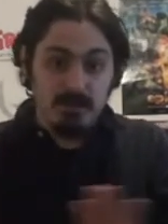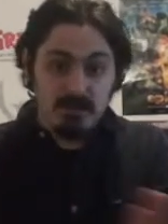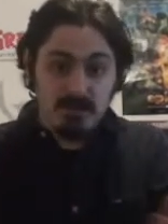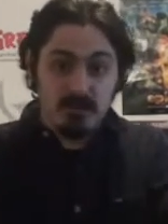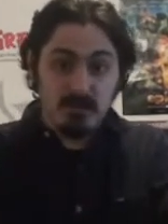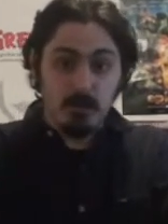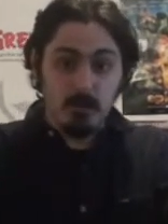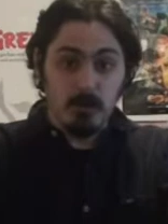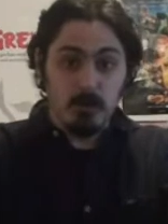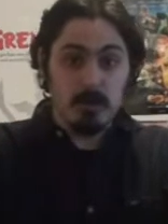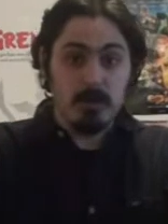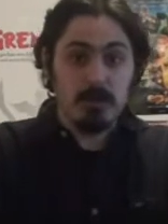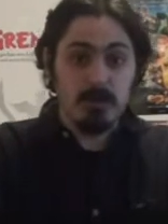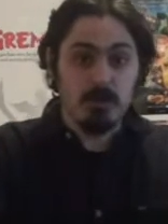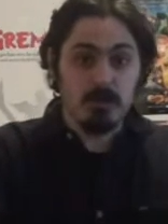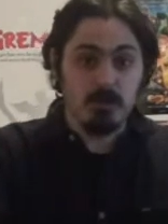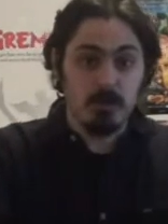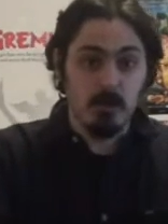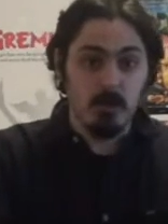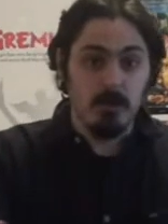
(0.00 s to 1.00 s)
I still really
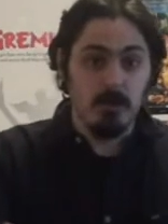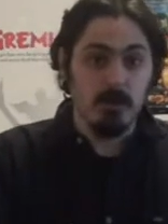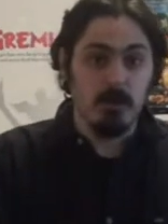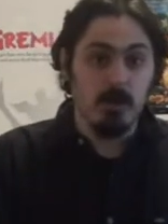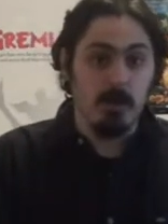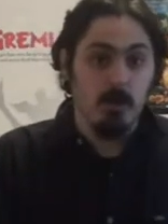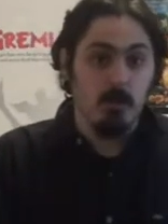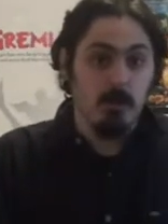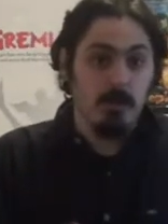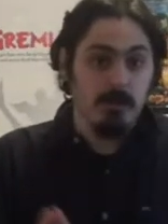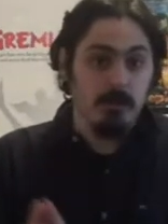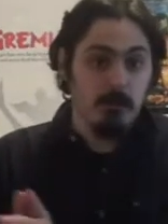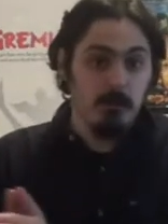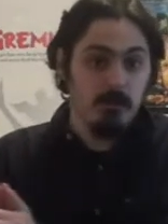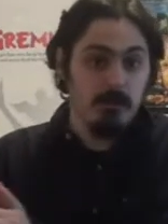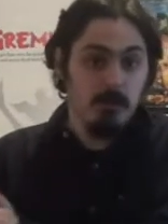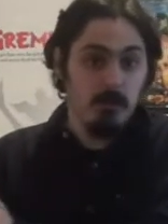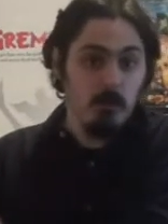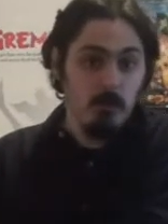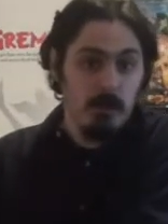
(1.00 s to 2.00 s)
enjoyed where the
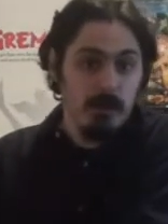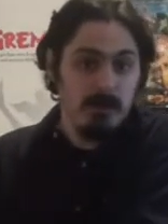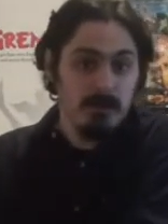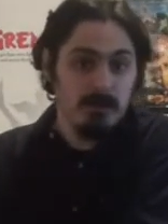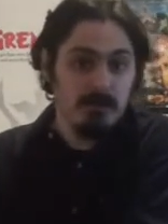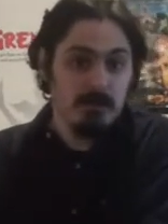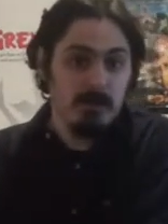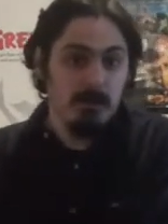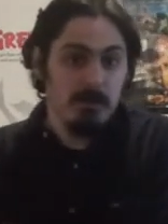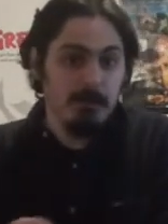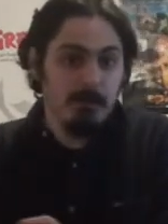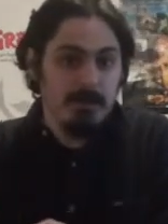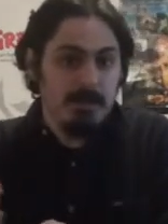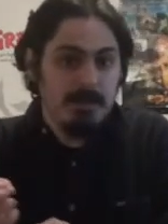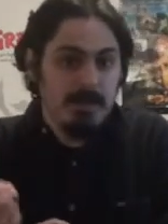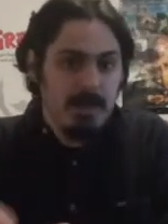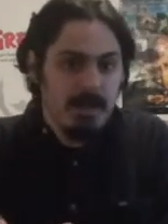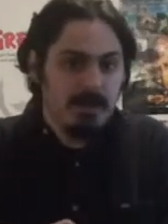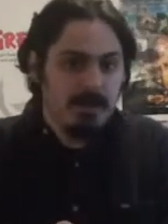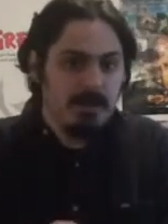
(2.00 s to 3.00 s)
movie went, but
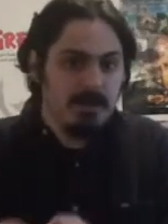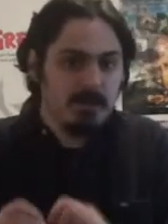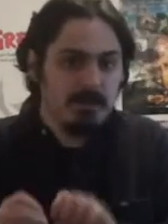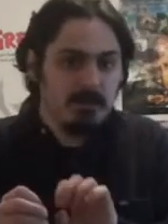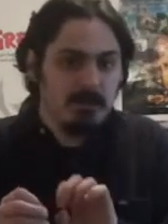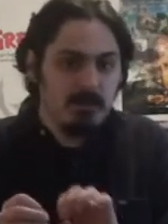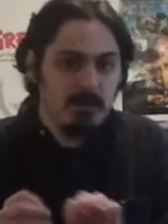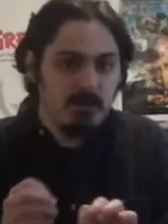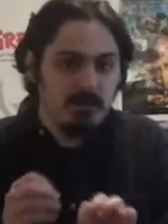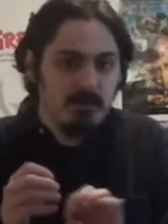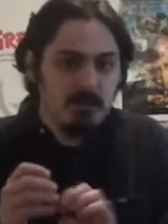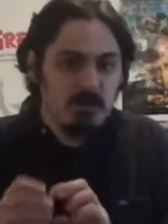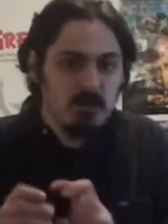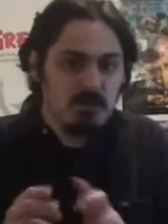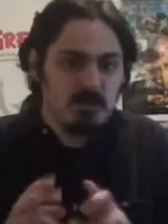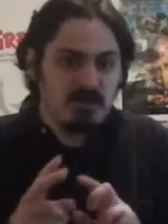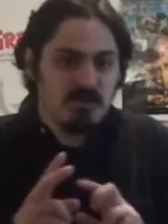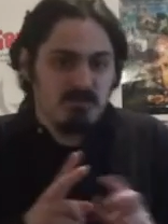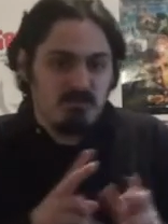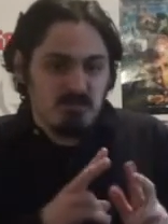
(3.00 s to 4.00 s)
the editing could have
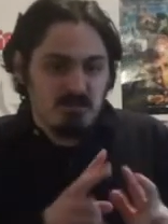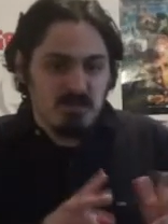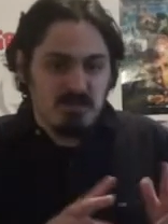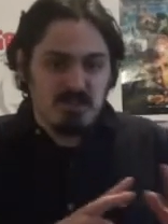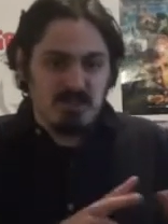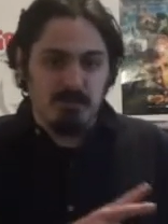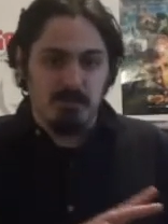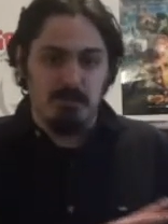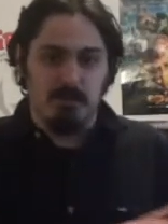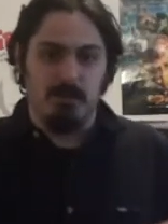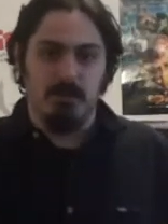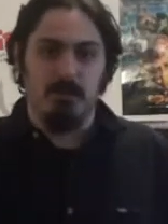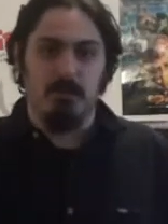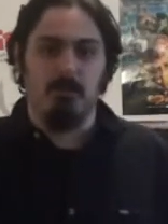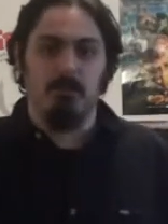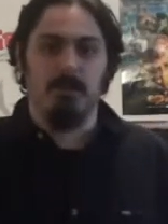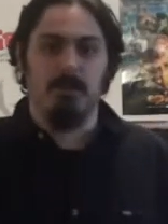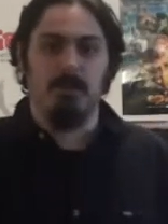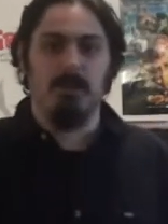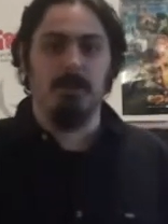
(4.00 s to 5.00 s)
used some snipping
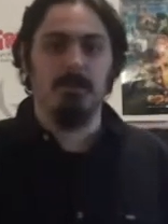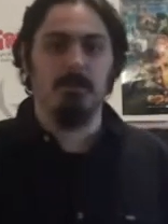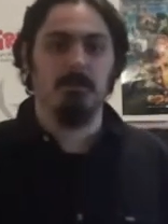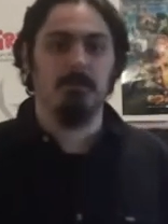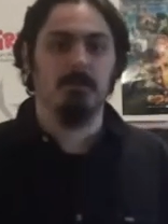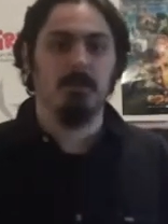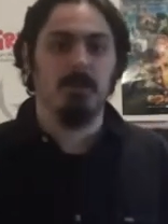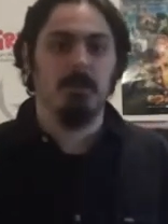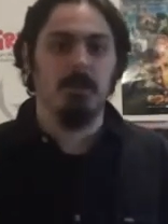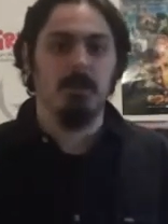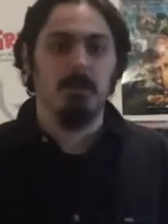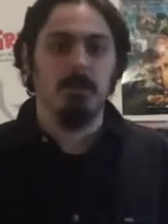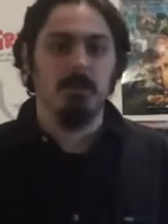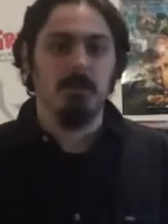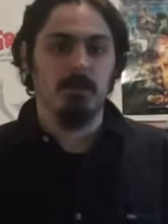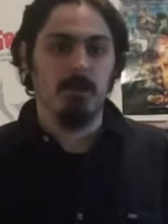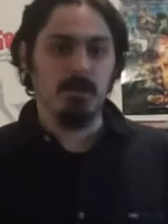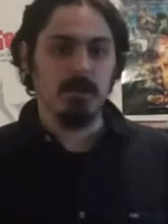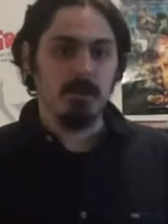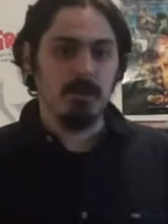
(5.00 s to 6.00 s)
here and there.
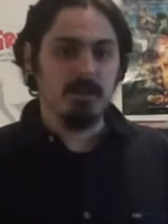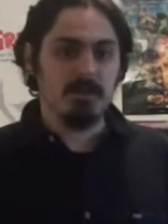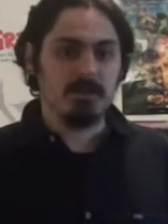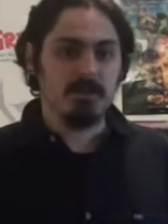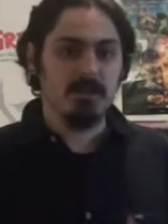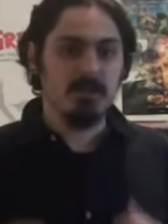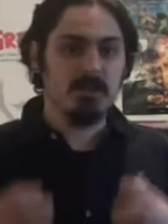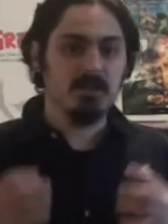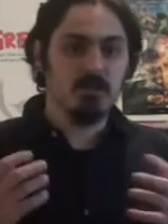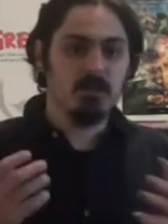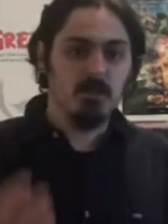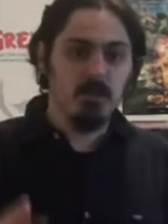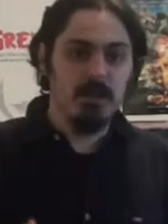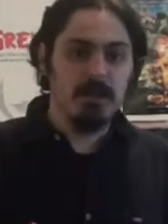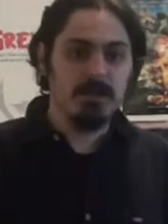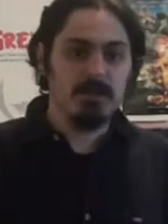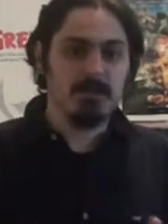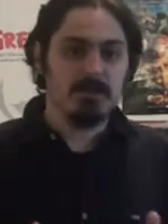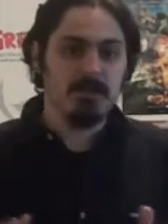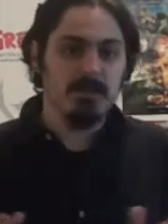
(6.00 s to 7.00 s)
Nonetheless, it's
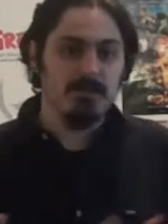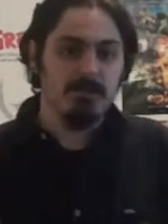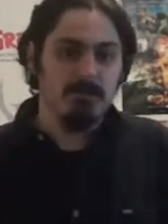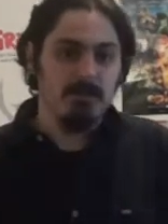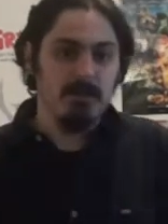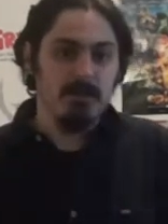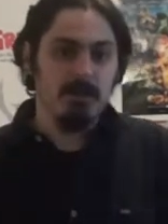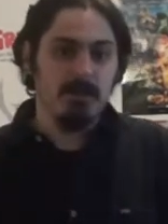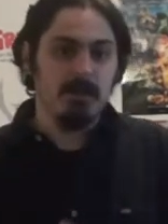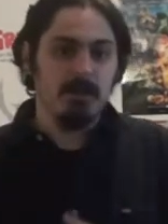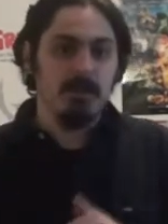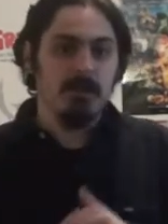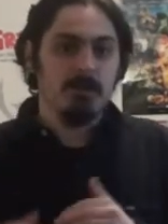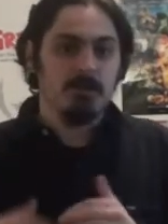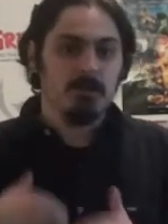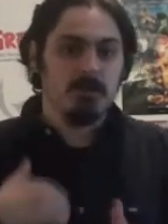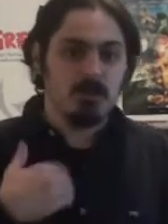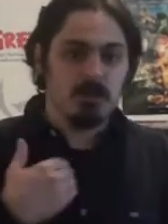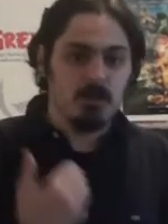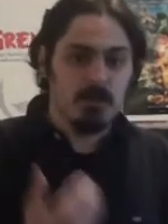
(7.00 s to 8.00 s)
great to see Feig
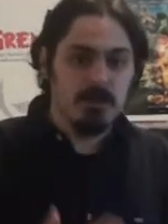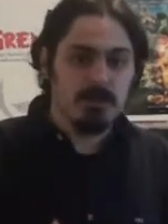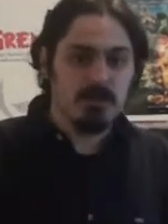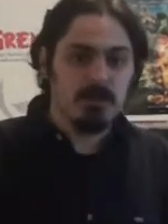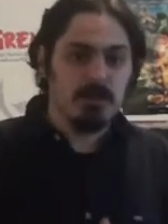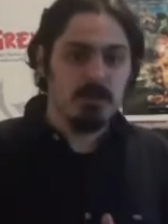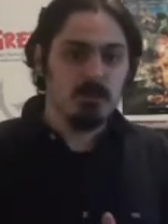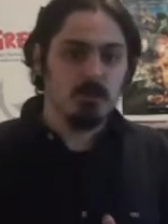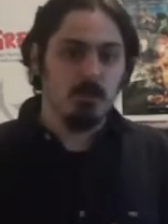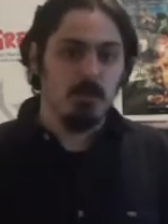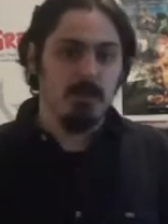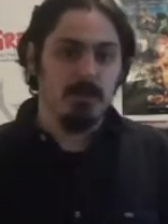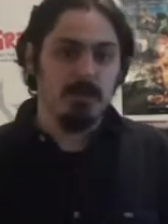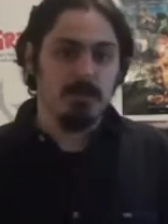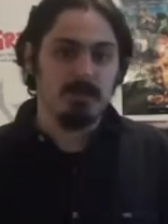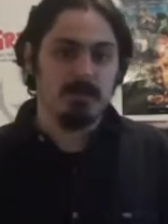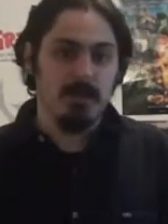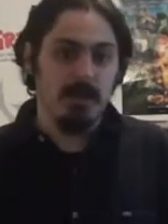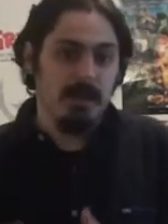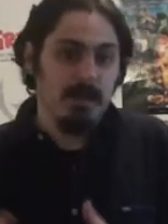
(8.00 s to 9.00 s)
stretching his
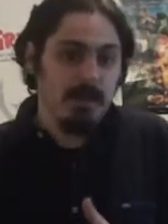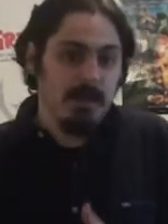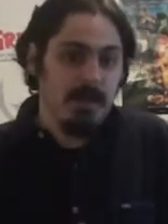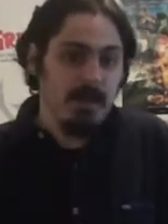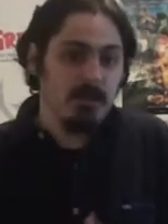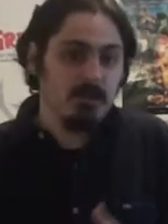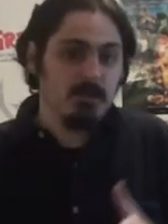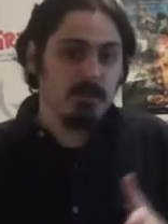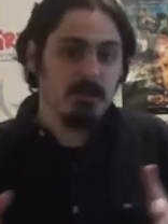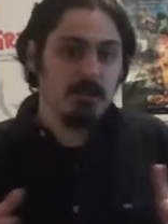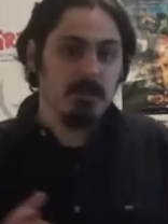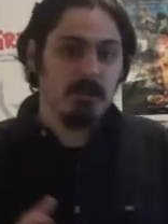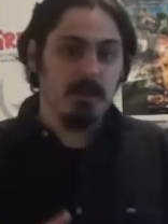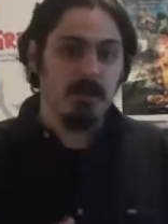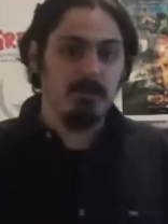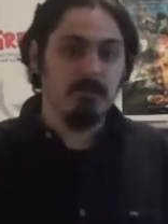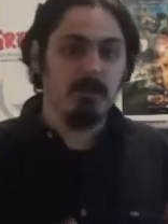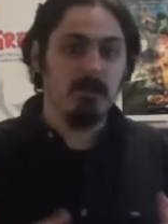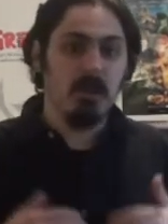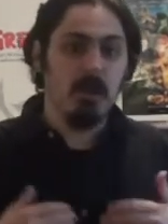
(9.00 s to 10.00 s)
wings, and Kendrick and
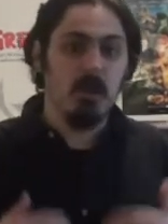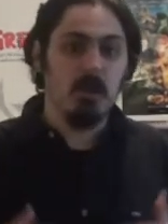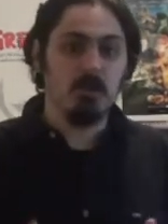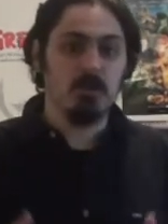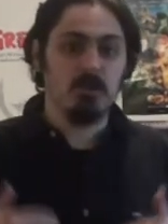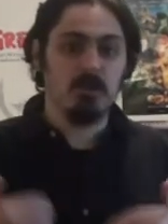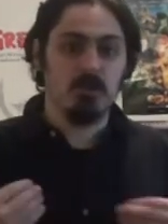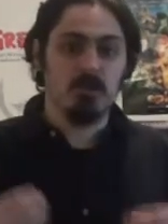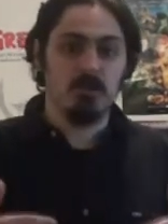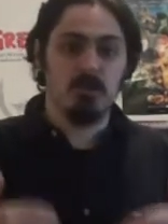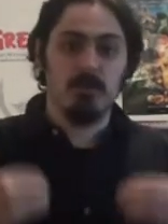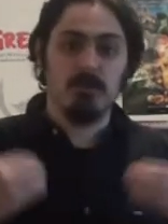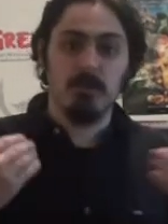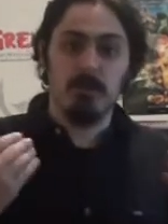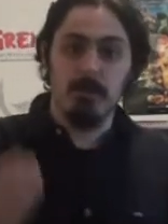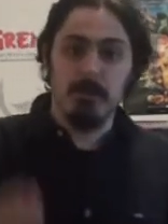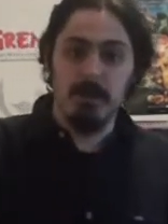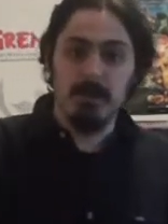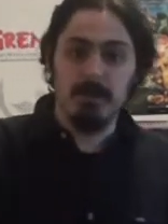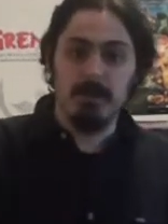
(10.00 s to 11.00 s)
Lively also deserve
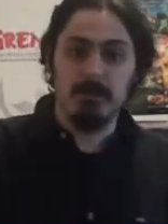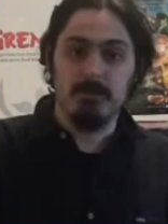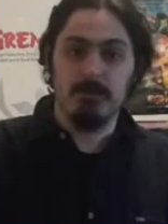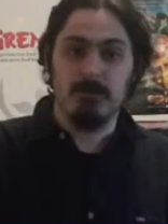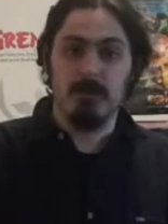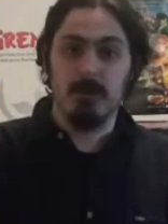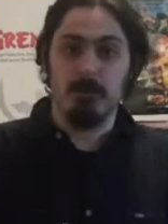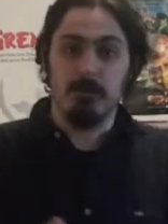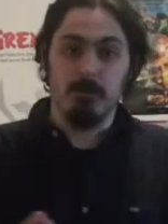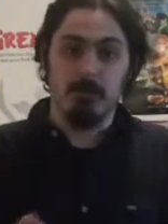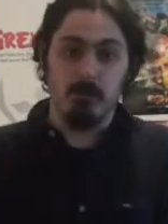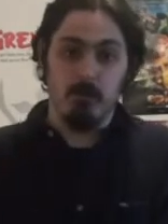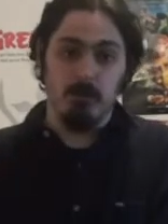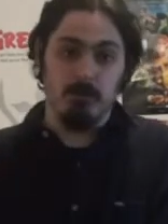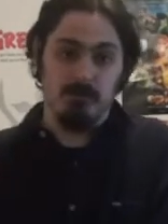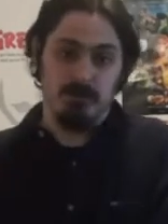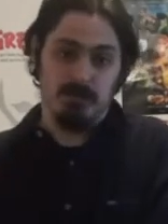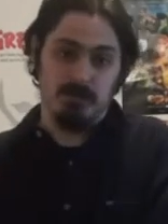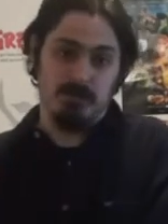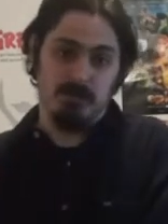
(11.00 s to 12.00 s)
commending for their
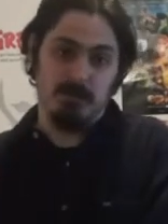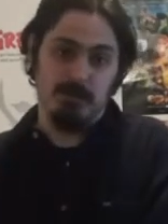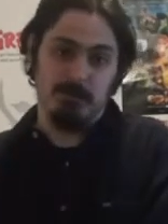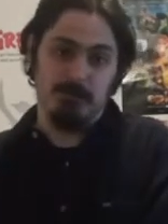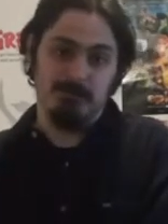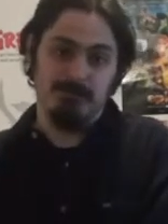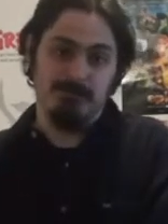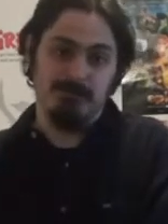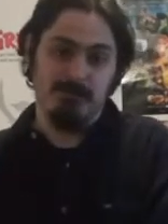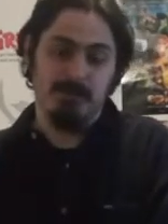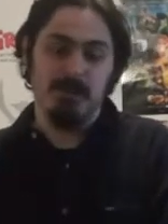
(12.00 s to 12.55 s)
performances here.